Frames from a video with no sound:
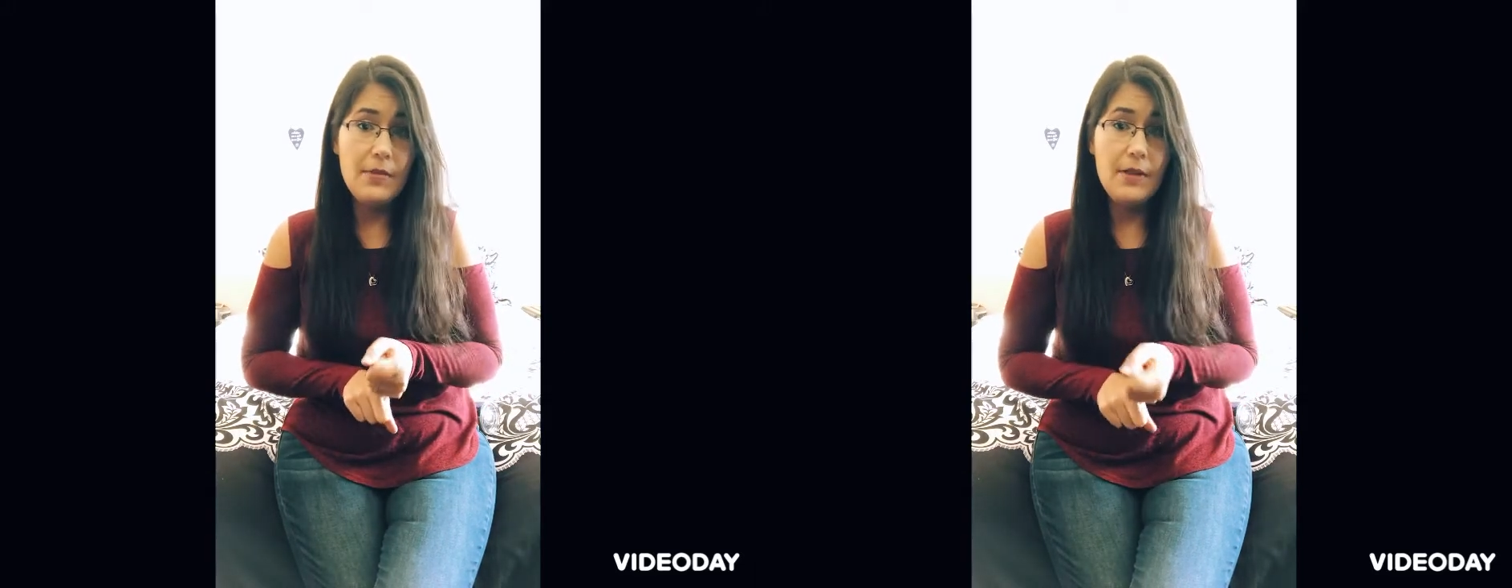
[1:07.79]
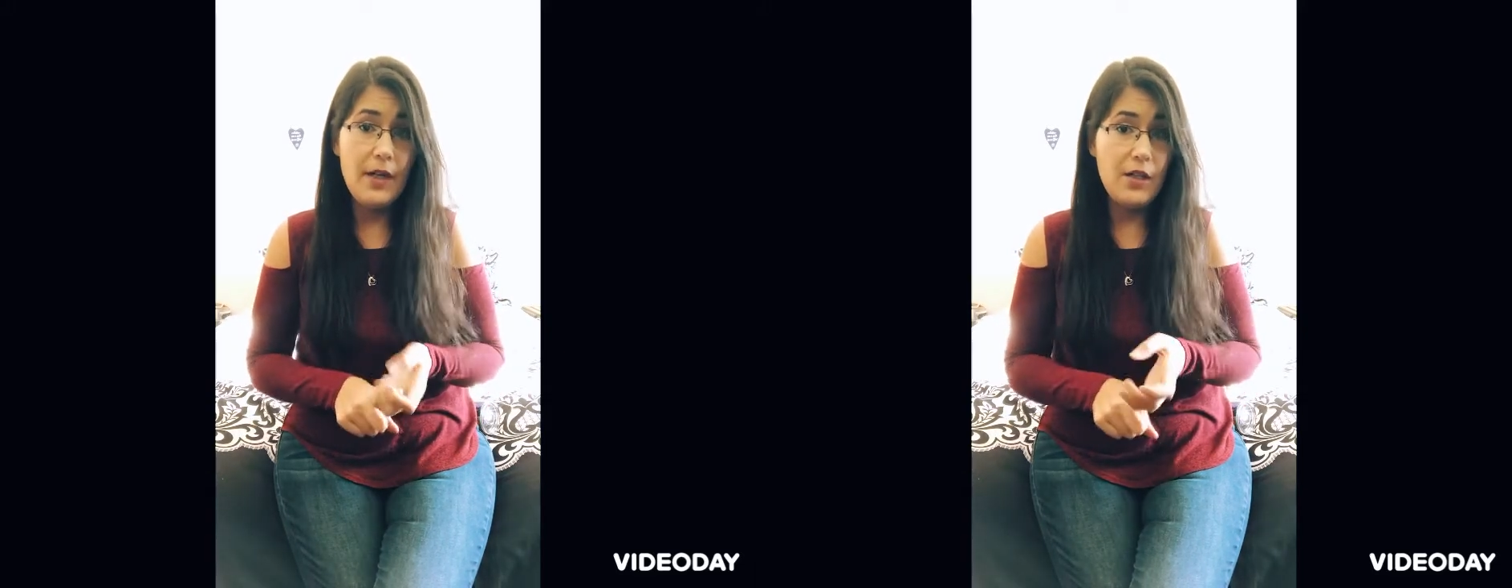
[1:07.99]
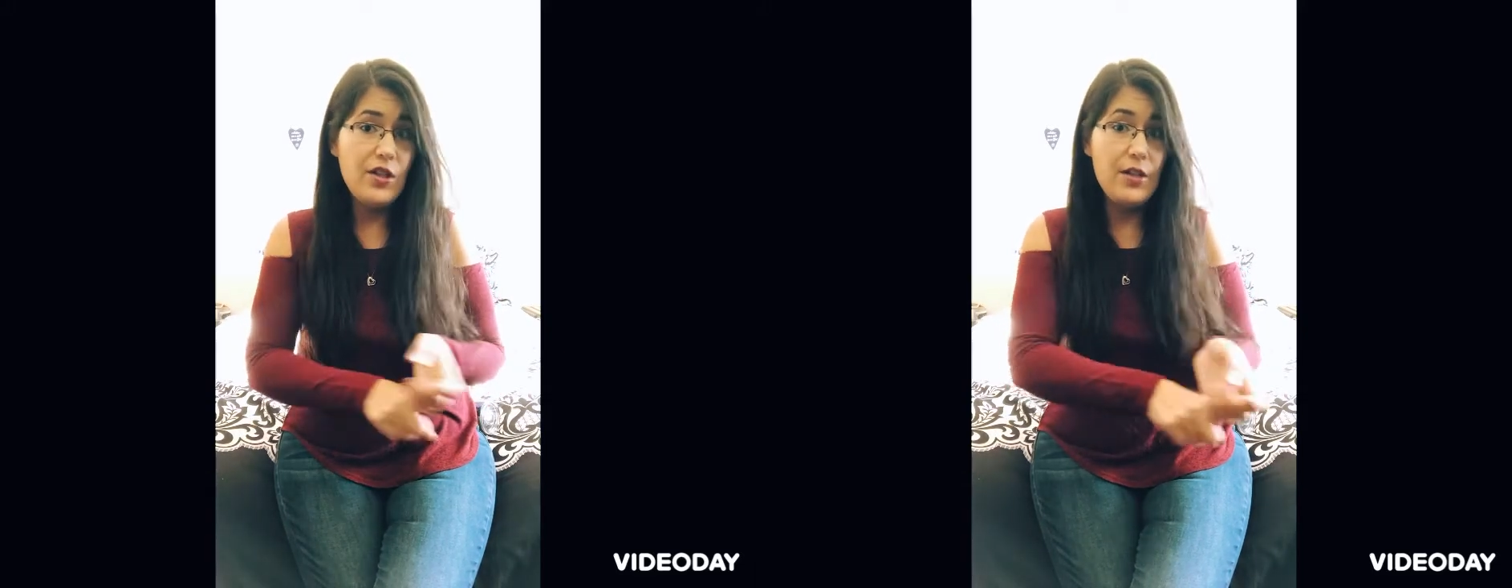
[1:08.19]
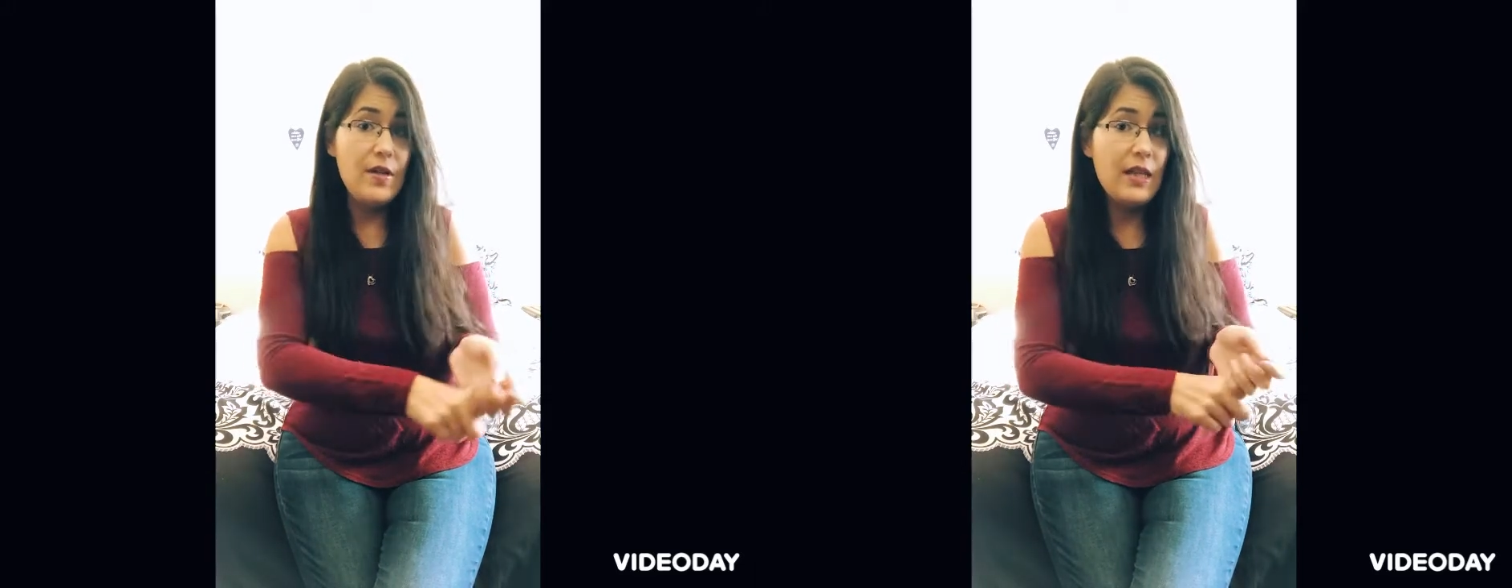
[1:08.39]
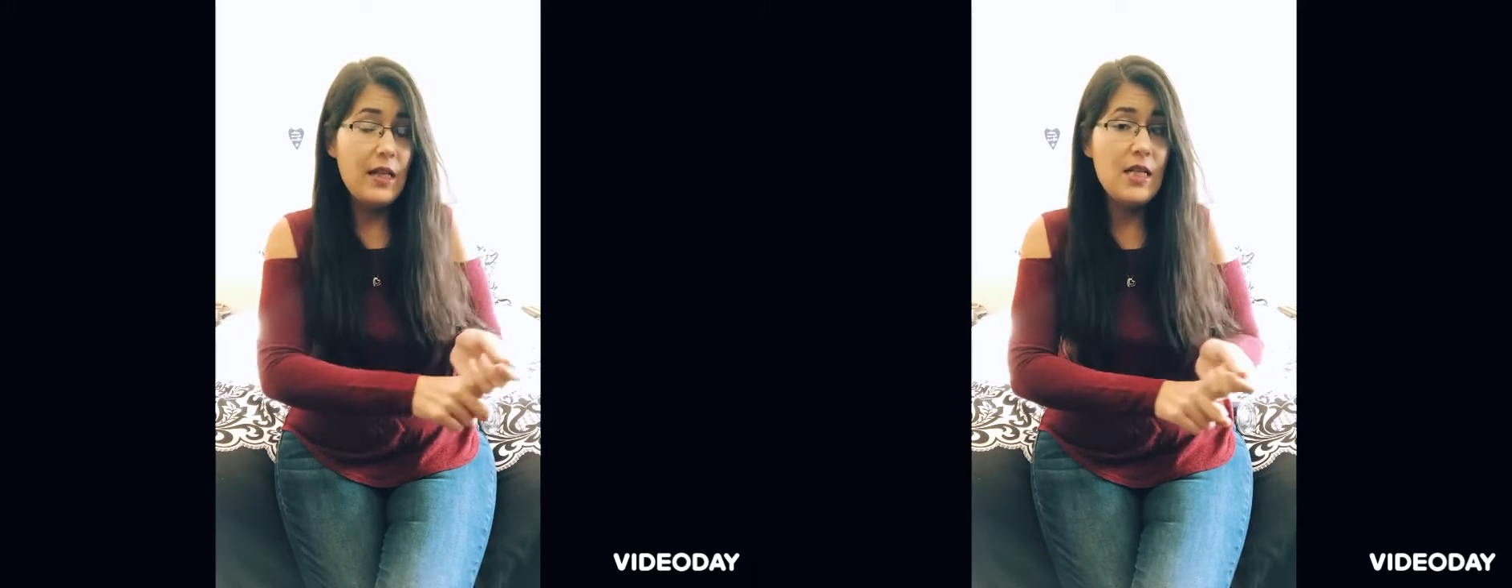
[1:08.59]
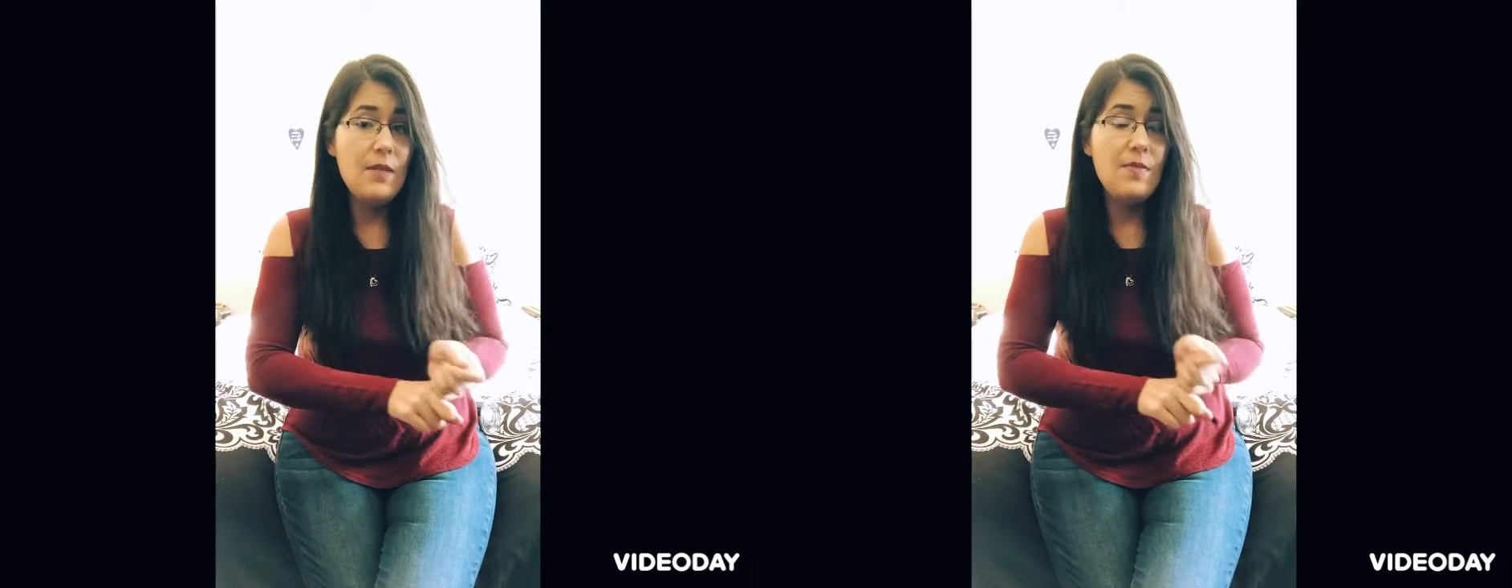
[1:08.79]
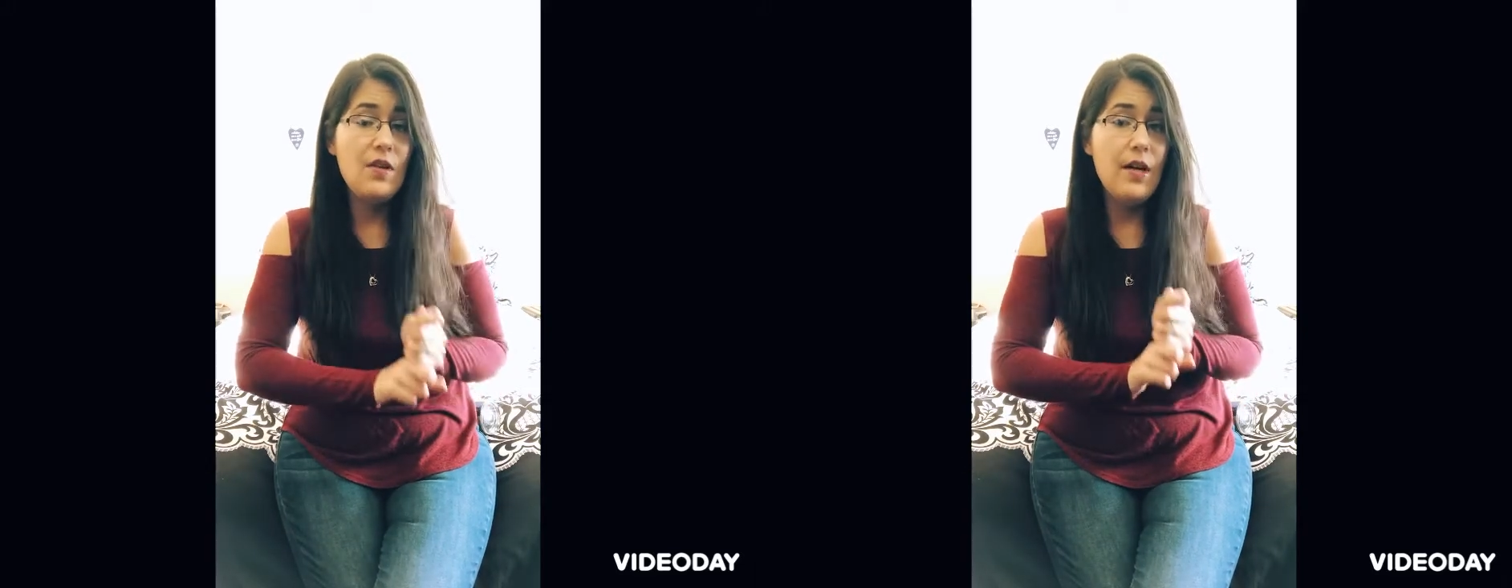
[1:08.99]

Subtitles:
make sure you hit that subscribe